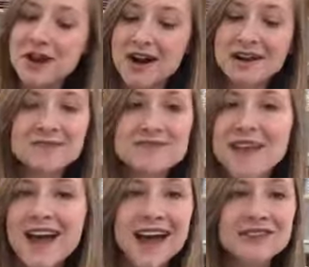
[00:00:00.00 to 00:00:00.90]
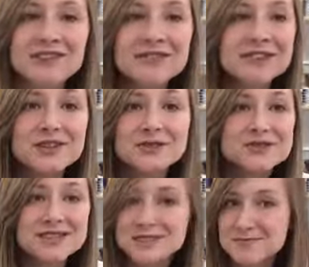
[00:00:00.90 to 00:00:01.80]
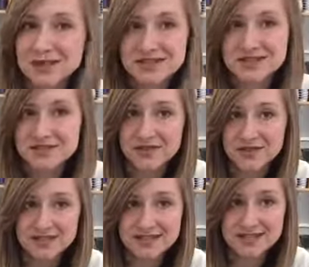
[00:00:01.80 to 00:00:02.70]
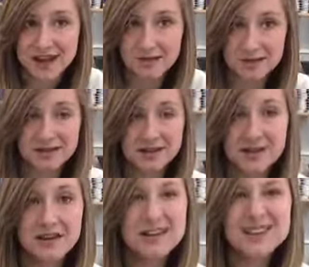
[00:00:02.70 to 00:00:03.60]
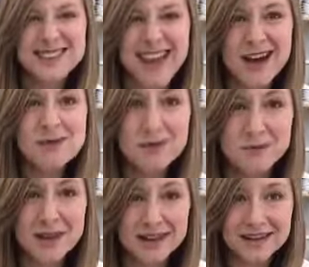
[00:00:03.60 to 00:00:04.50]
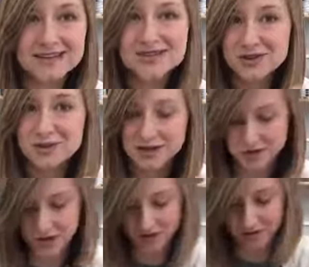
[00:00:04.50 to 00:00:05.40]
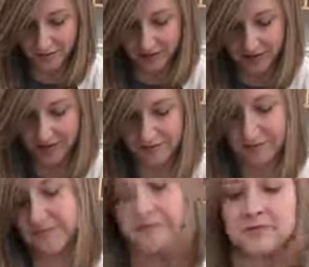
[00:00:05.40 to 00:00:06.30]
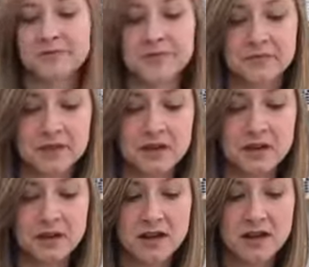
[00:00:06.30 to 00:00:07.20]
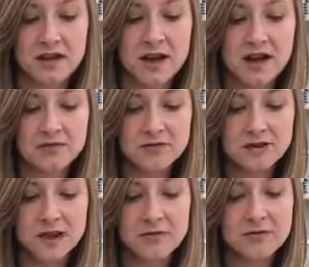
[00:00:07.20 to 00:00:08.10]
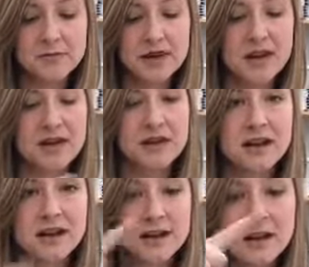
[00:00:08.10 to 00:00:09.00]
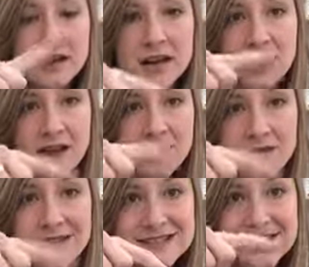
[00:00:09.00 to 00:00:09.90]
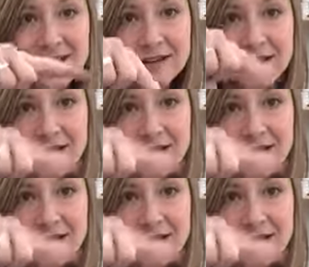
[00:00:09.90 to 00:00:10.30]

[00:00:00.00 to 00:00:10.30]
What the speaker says: on. I don't even use the sponges for this step because that will make too much water in my clay. Now I put my head on there, and you can see